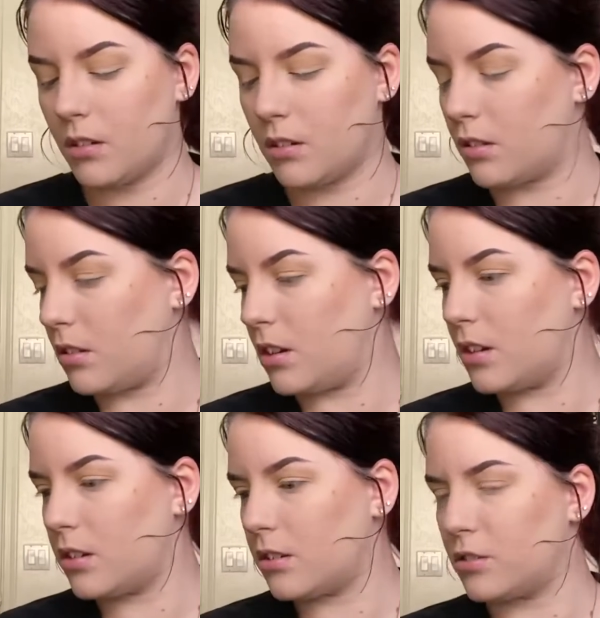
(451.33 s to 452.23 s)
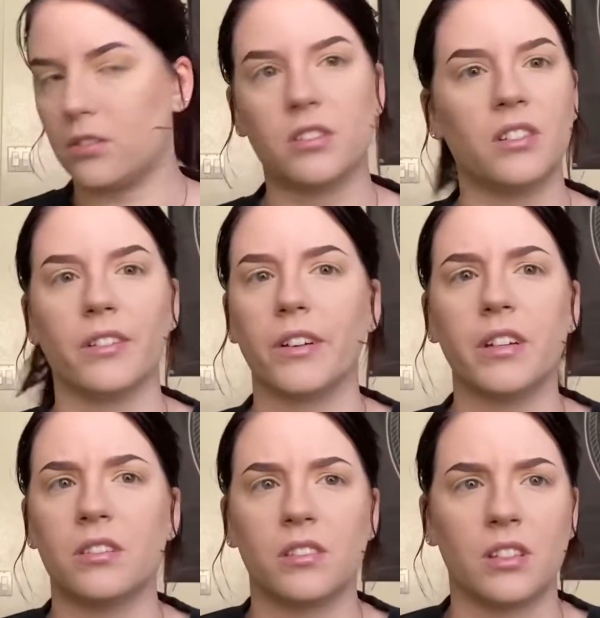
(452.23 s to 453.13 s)
I think, just in the
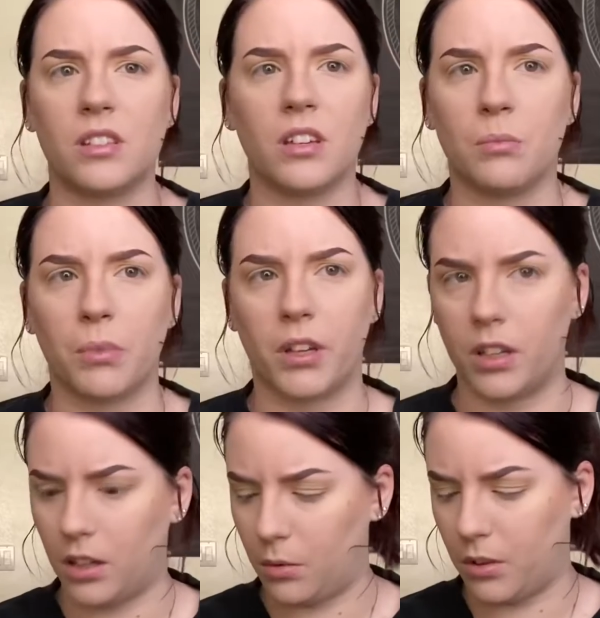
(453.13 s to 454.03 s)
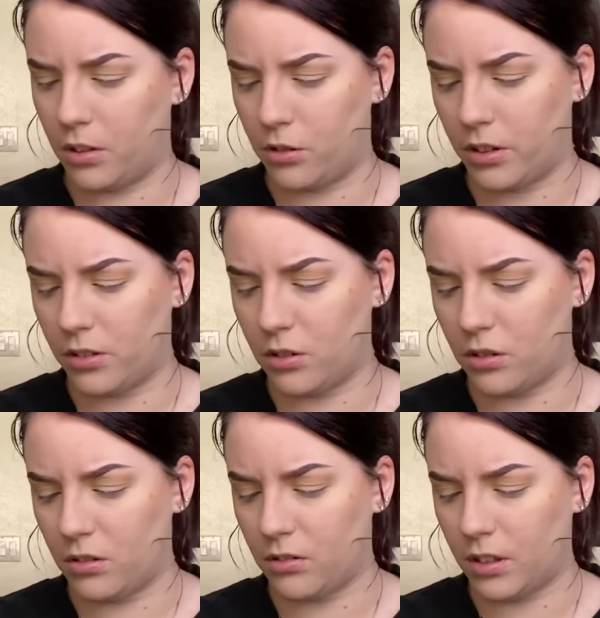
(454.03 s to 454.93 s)
crease, that's it, I'm blending it with the
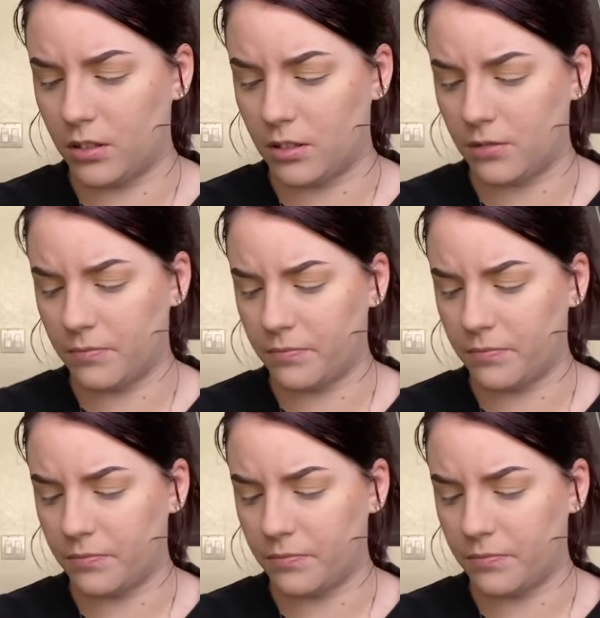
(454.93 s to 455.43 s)
transition, that's it.